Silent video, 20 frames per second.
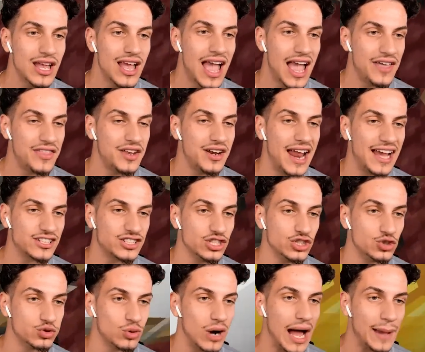and then it actually
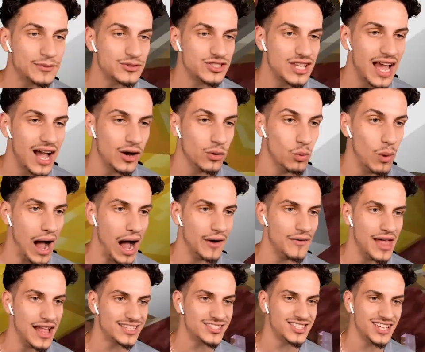drops down. Wow,
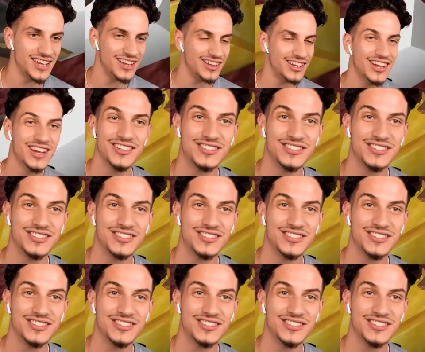that's it.